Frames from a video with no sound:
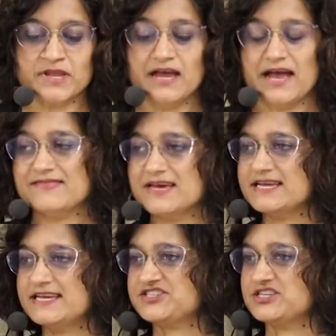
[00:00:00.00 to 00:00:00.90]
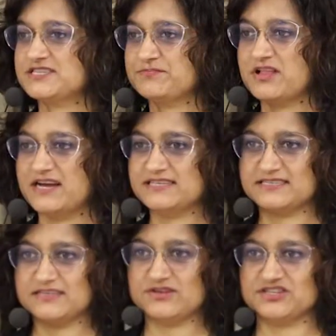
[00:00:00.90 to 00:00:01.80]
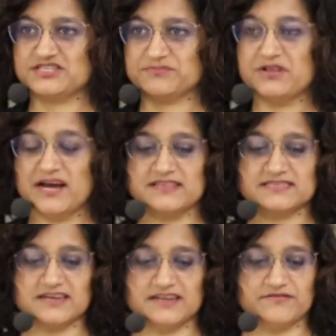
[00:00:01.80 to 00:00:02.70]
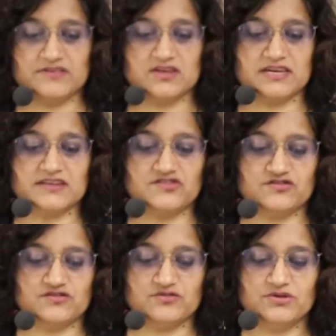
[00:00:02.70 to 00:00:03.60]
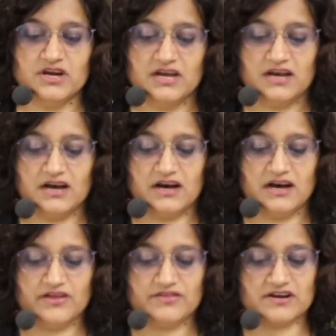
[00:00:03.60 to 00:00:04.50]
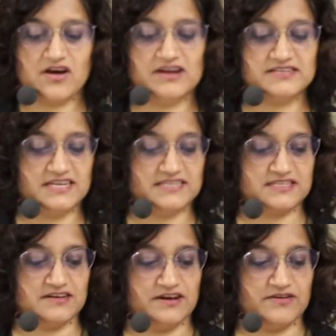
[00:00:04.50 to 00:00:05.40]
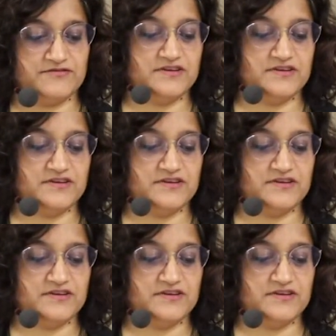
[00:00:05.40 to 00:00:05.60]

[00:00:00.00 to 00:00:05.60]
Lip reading: And then he just applies, you can just apply this kind of thinking to the contents of